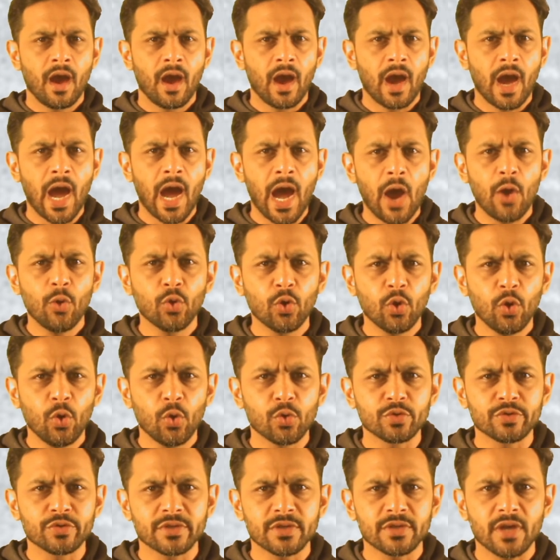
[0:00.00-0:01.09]
how
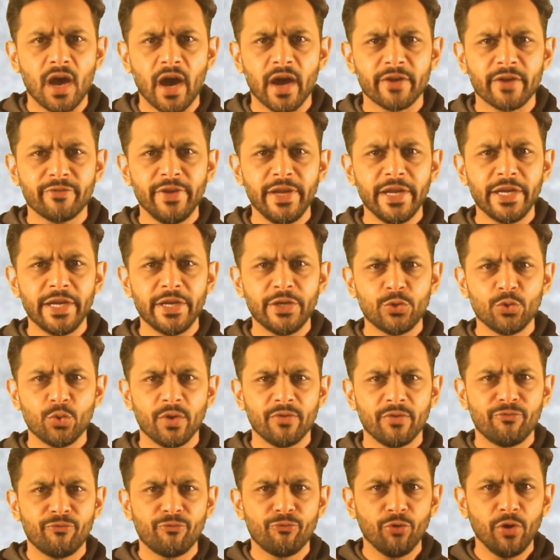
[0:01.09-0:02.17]
close are we to a
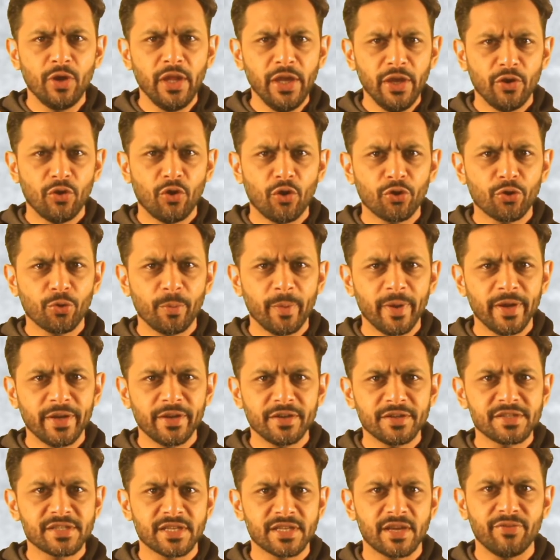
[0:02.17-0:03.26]
fully
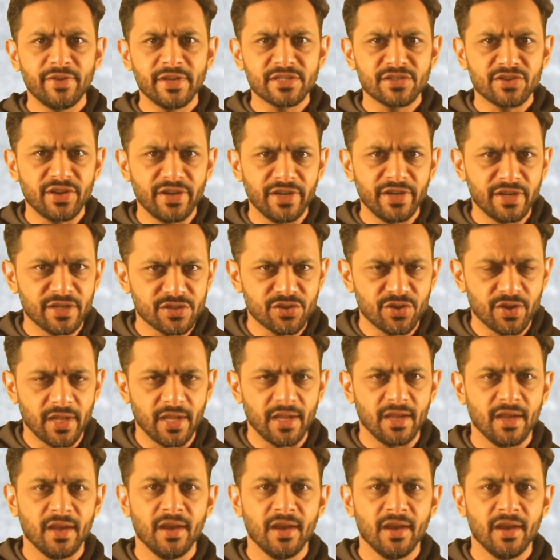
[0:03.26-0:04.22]
automated service industry?